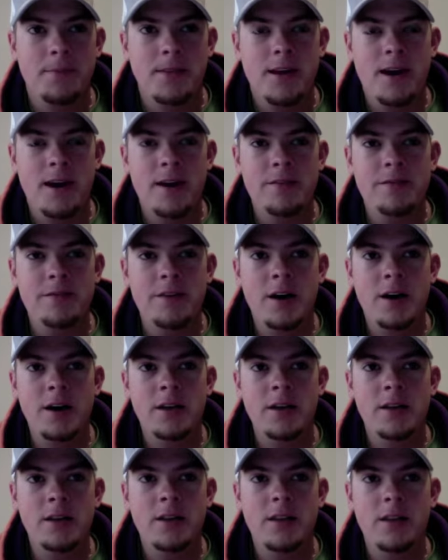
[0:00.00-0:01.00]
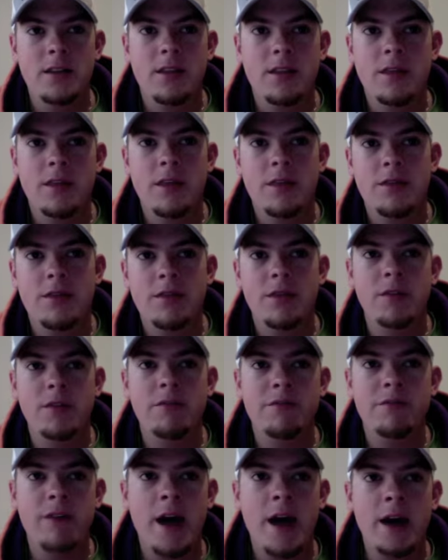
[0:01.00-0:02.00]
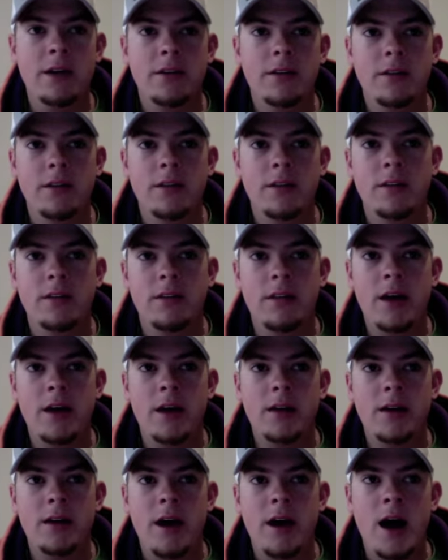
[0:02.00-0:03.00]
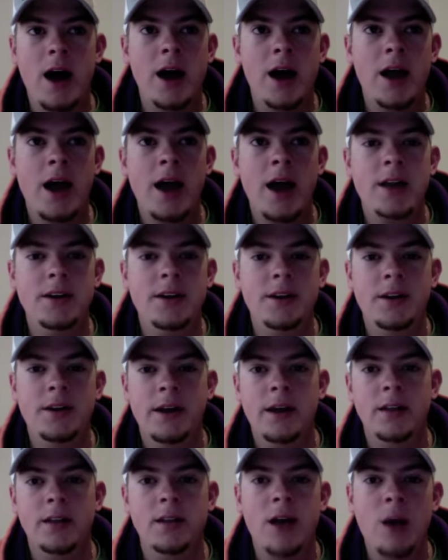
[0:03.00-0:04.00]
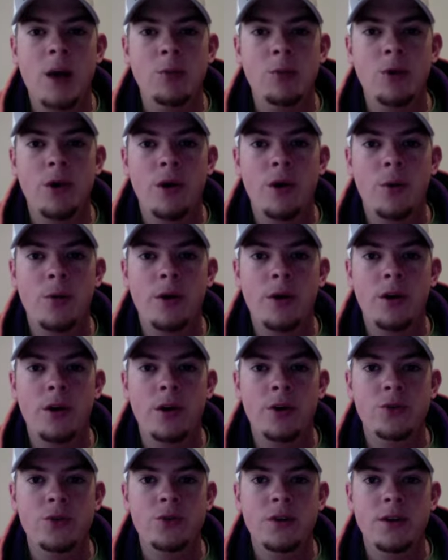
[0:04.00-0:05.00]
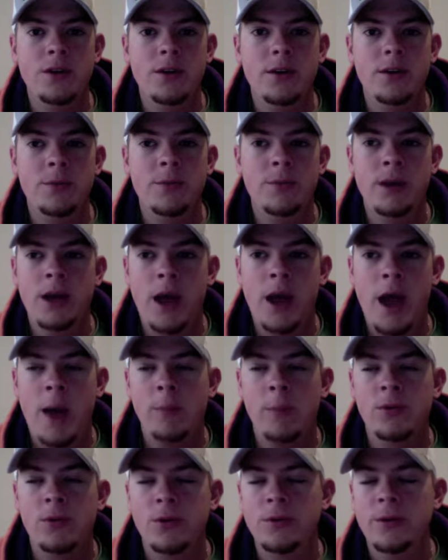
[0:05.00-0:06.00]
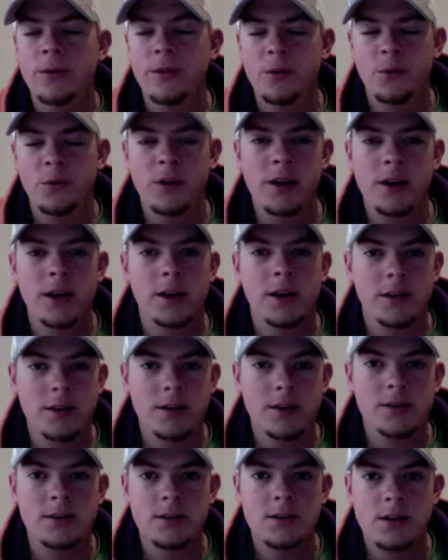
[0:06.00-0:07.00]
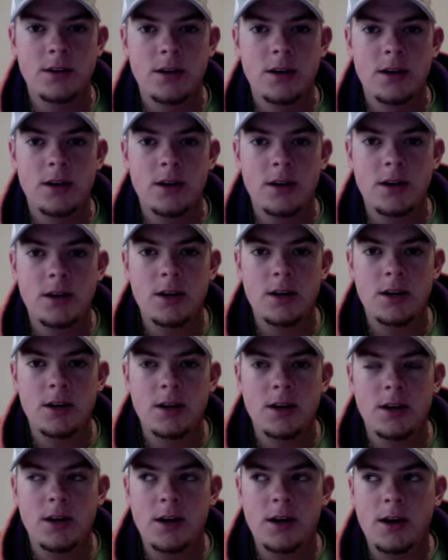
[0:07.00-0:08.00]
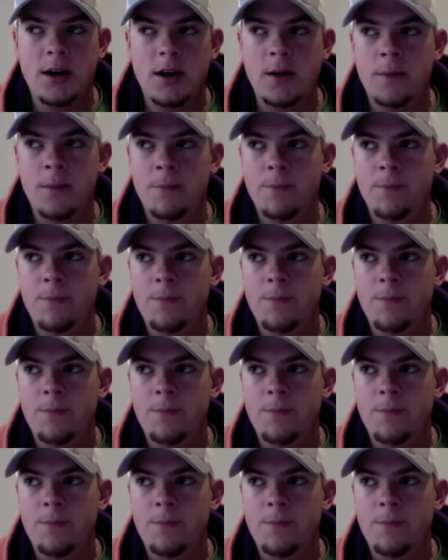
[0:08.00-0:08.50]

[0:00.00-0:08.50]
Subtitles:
I find the fact that I had to take Library 100 to be absolutely ridiculous. I